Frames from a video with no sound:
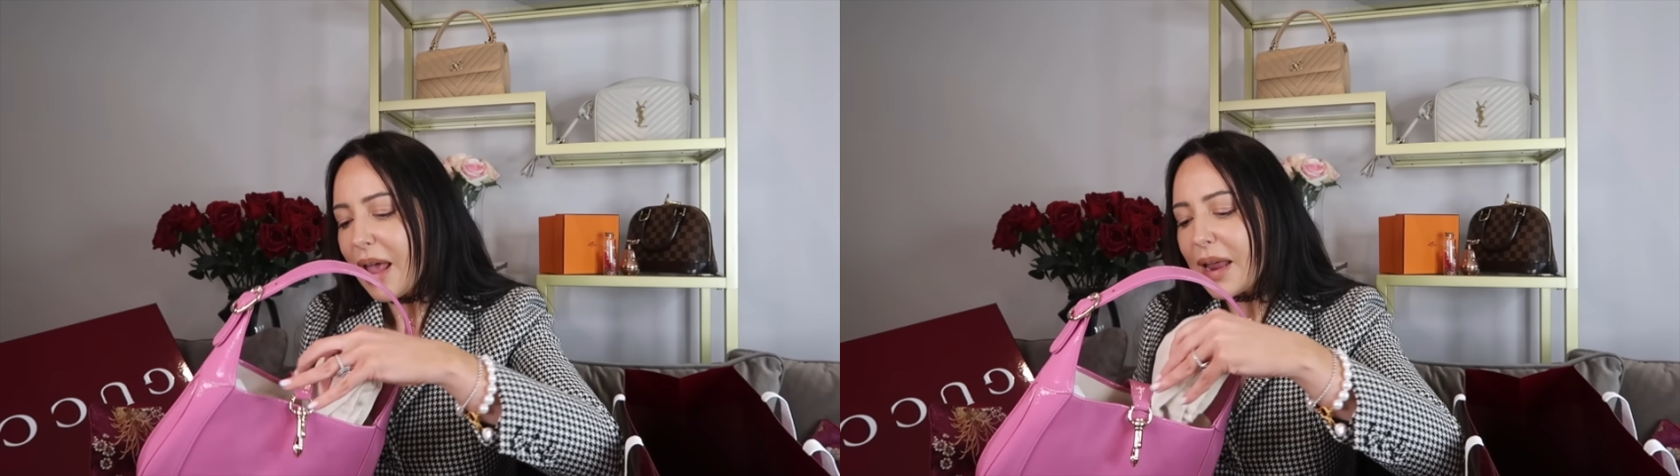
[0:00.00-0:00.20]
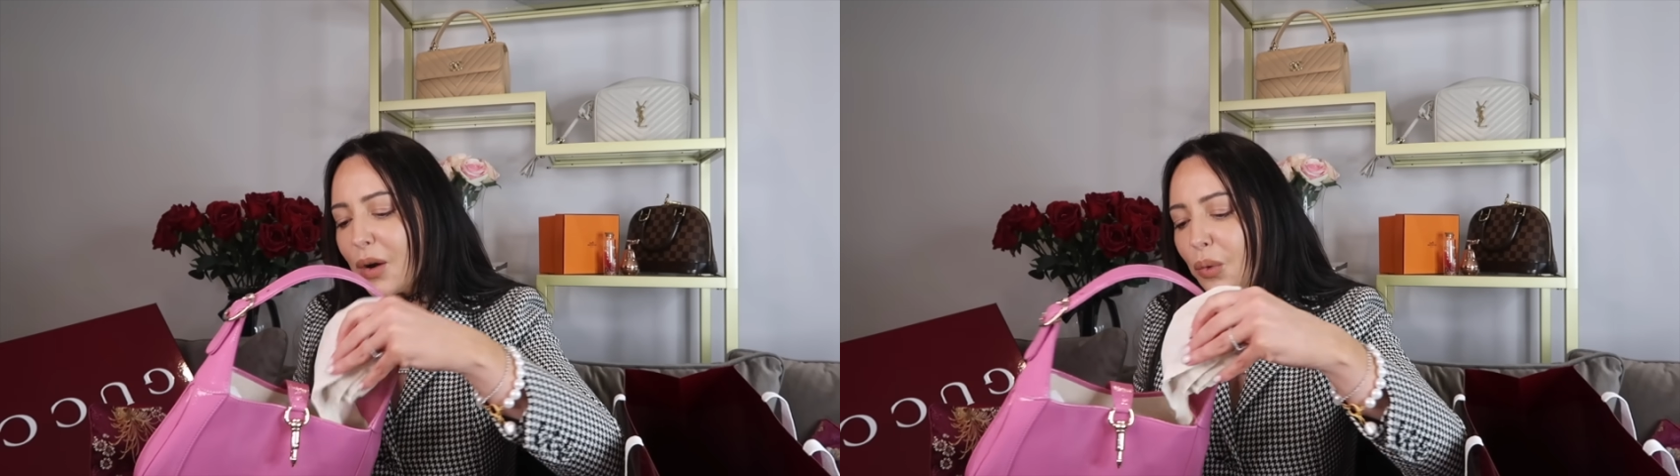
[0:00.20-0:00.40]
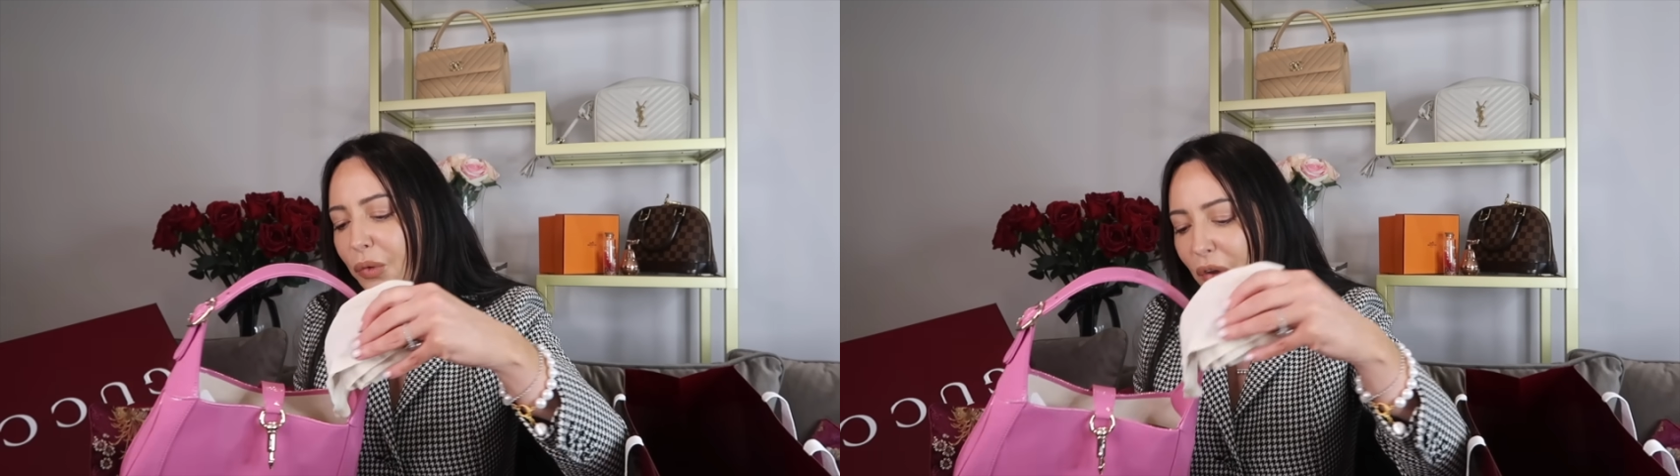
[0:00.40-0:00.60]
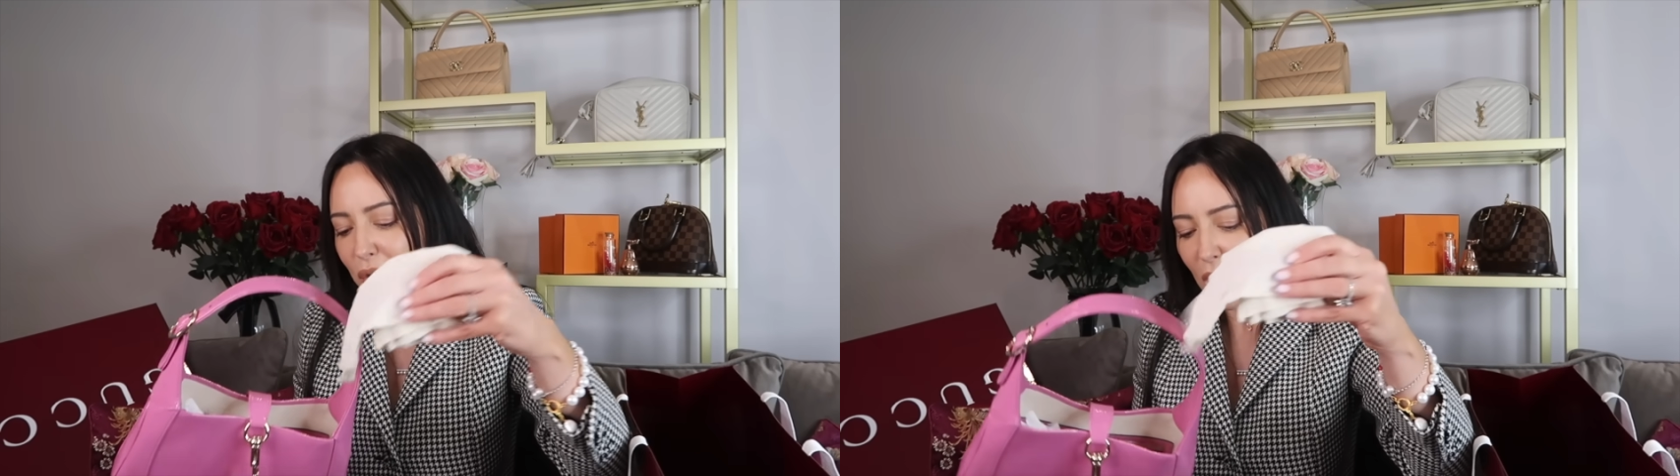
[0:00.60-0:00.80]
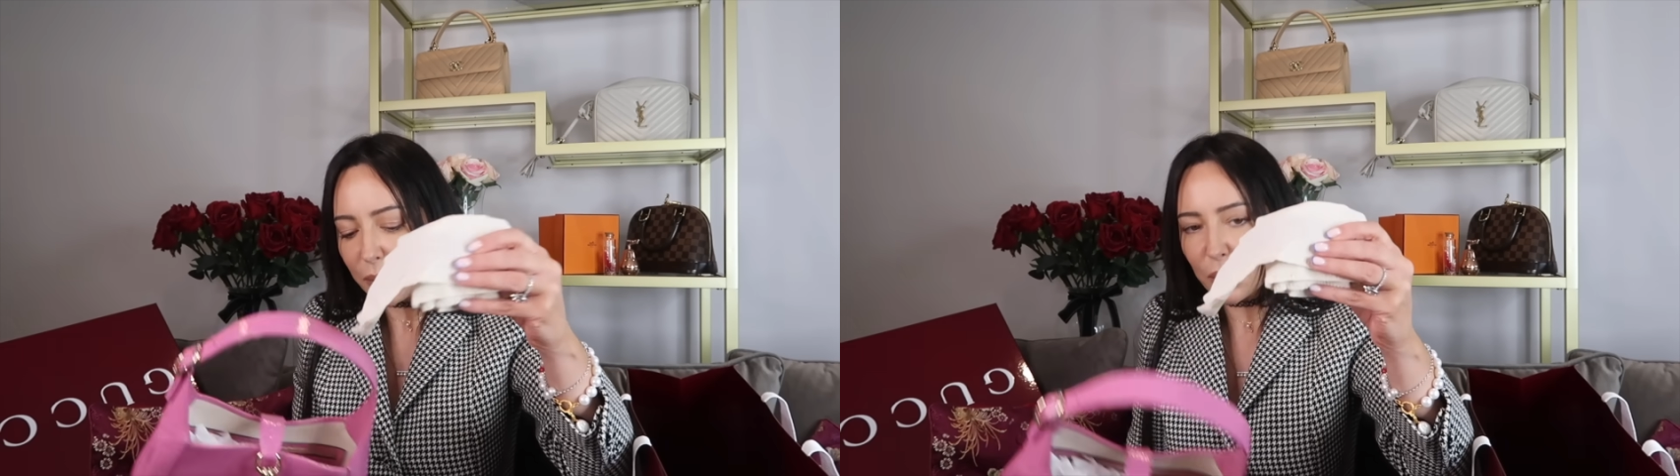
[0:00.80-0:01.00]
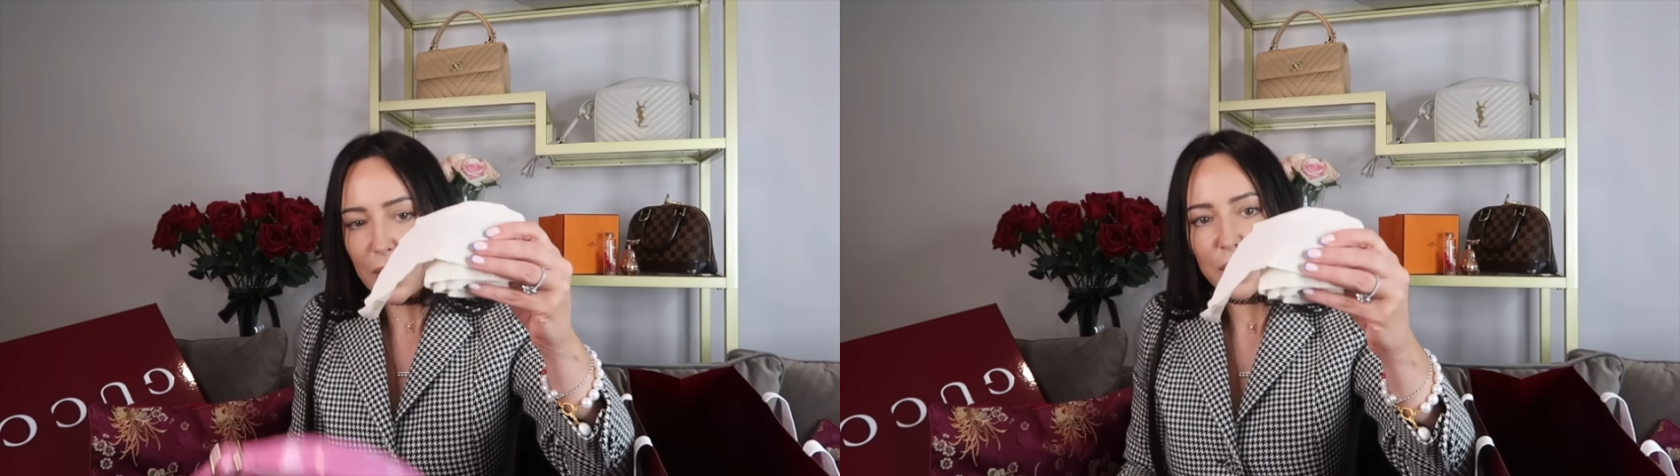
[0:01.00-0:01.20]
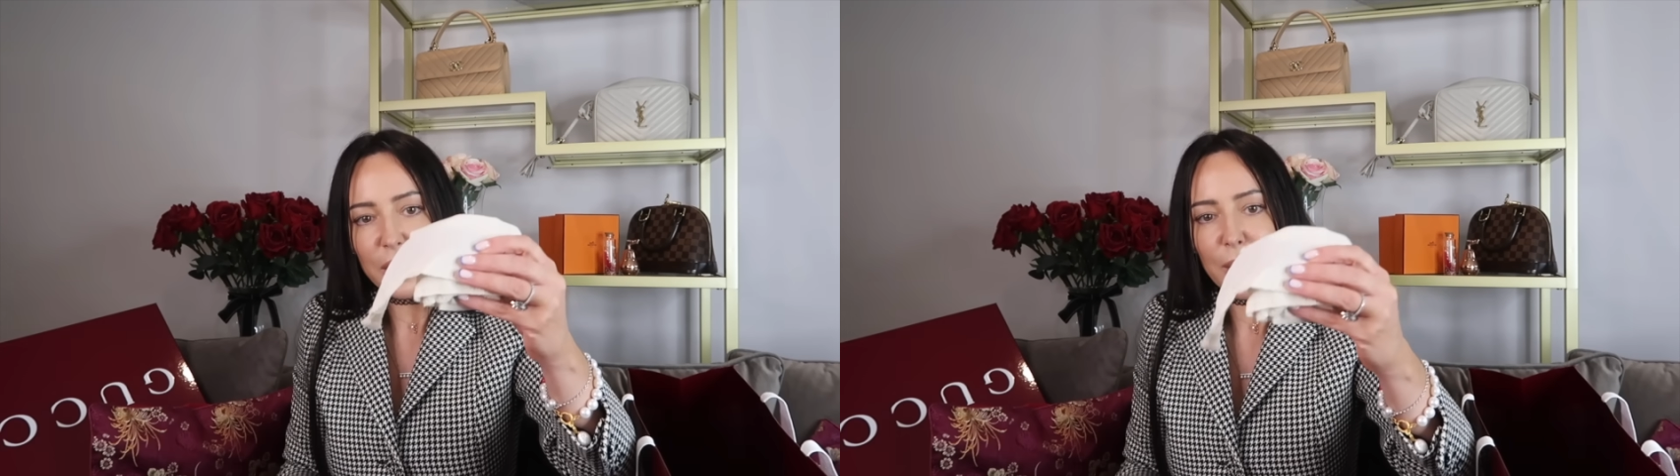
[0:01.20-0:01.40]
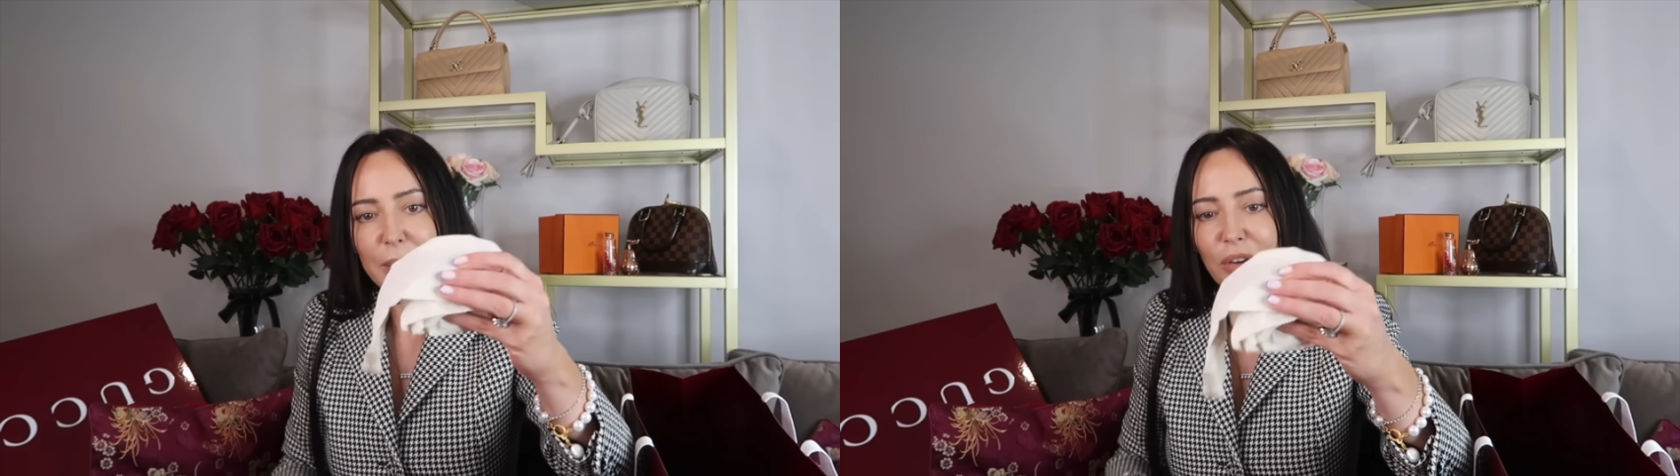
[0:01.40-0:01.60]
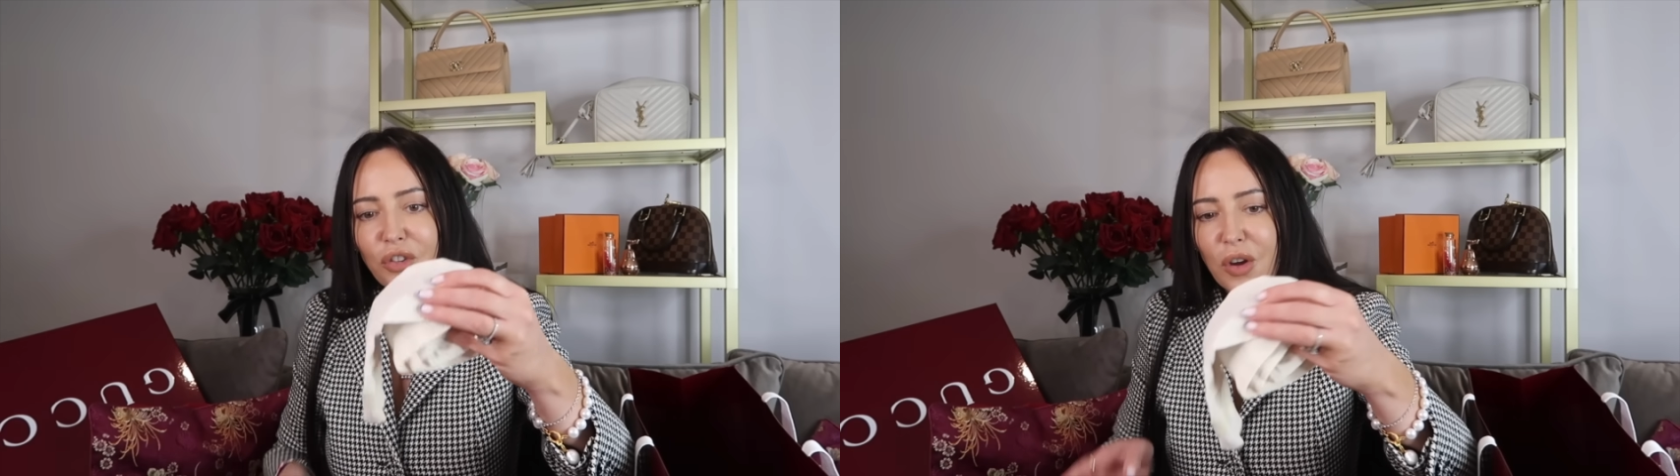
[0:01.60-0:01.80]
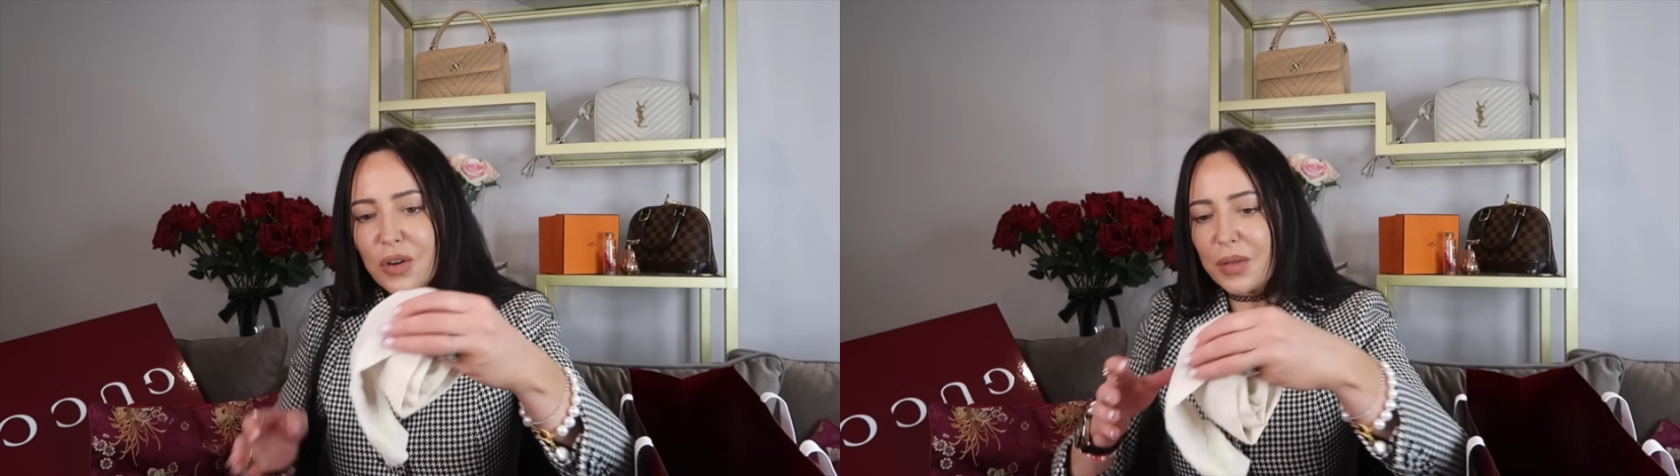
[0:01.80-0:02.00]
It also comes with, let me
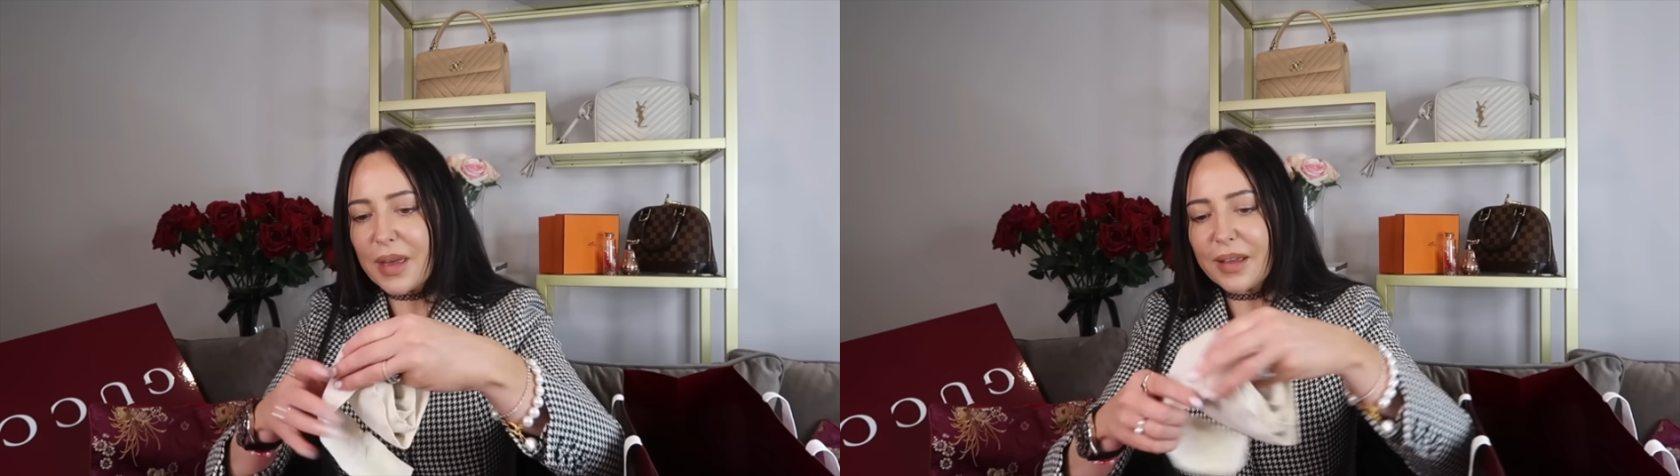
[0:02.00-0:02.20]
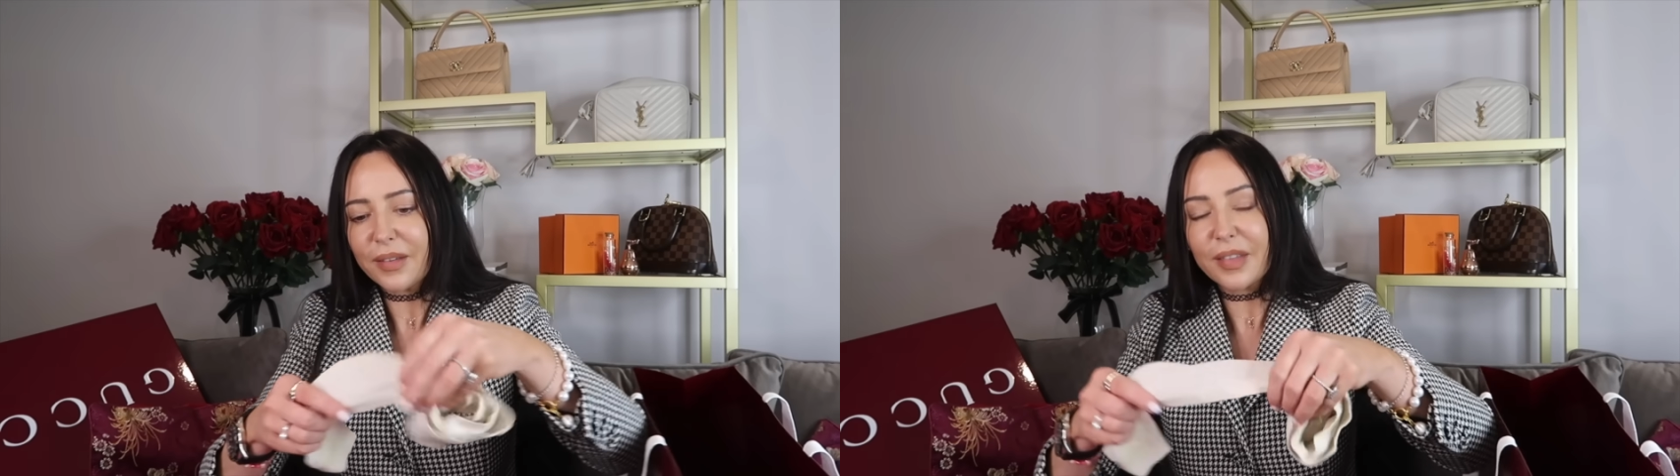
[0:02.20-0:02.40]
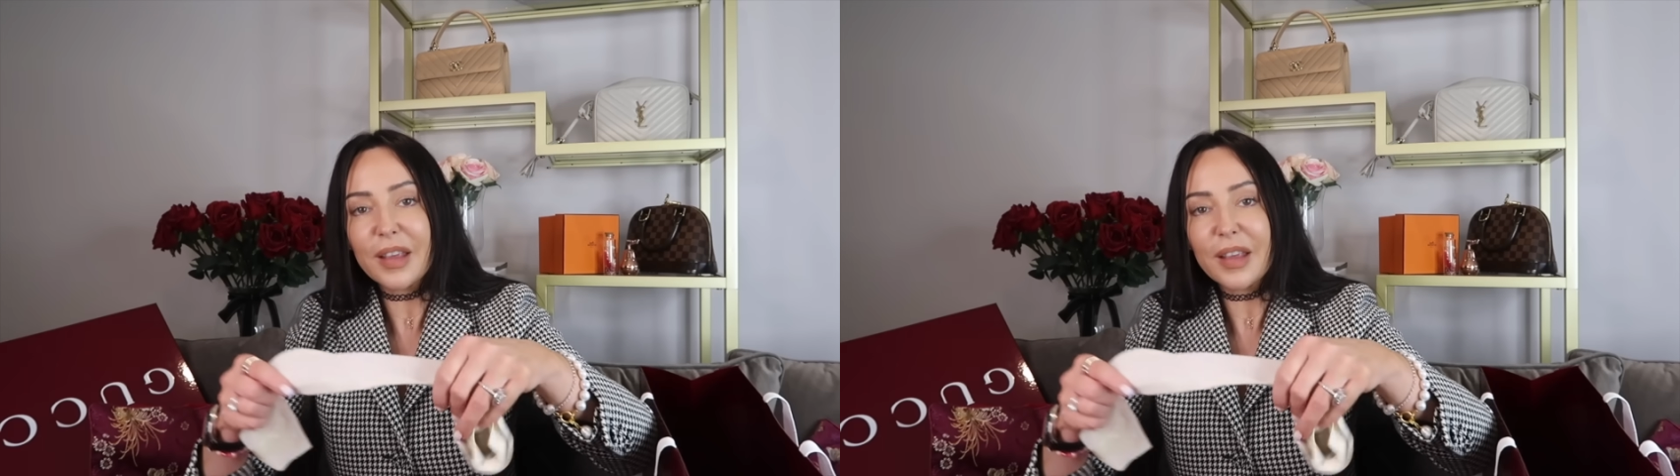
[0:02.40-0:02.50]
show you this.